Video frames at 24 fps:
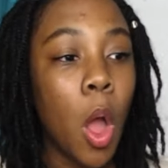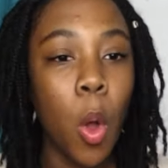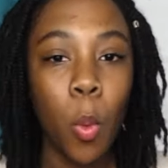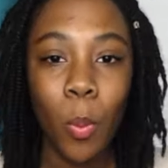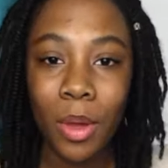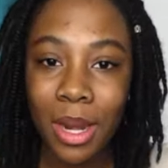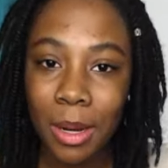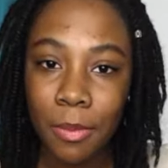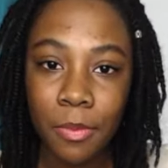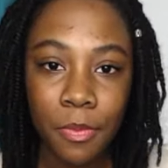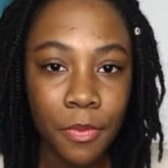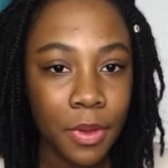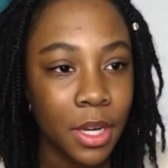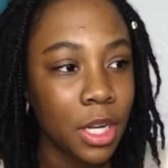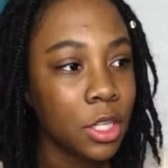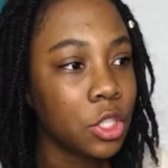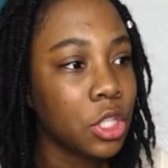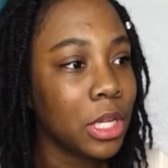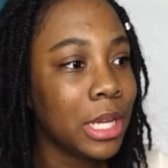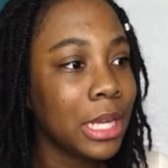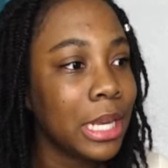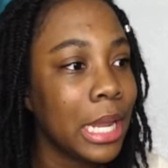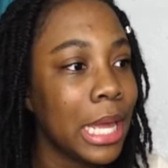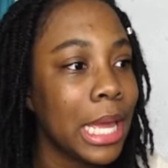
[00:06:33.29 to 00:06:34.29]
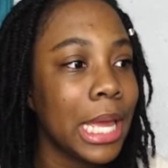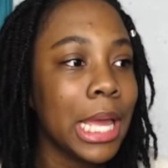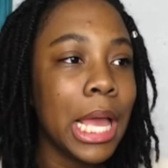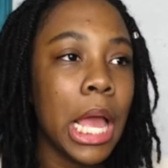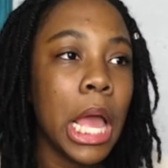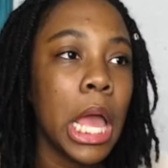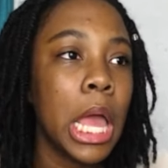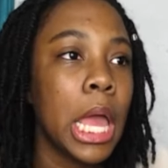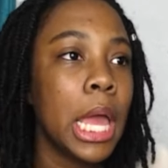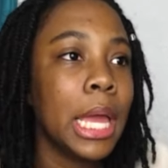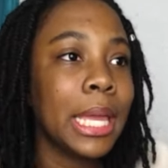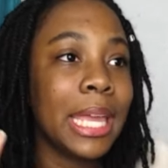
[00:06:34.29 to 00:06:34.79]
When I'm finished
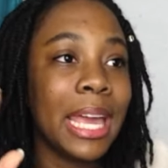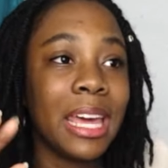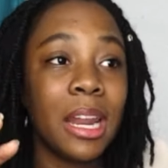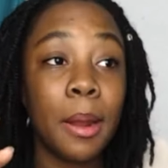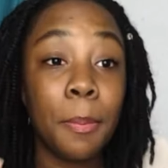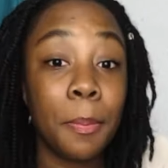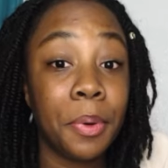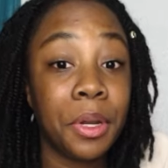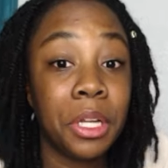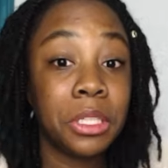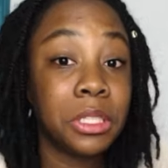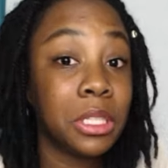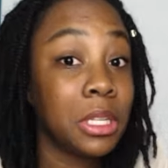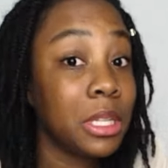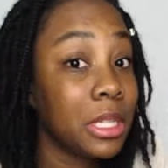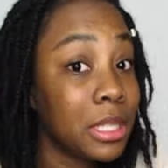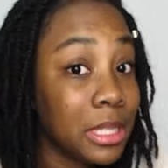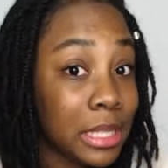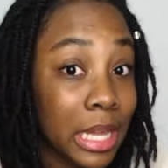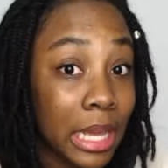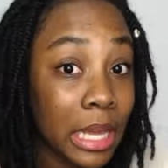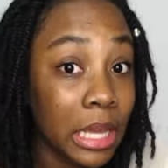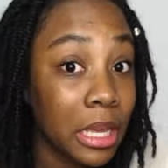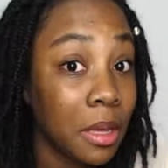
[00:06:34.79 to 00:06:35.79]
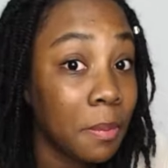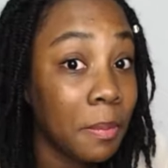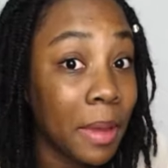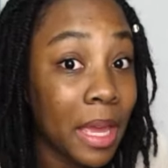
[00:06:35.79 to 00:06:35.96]
eating, get up, put it to the sink,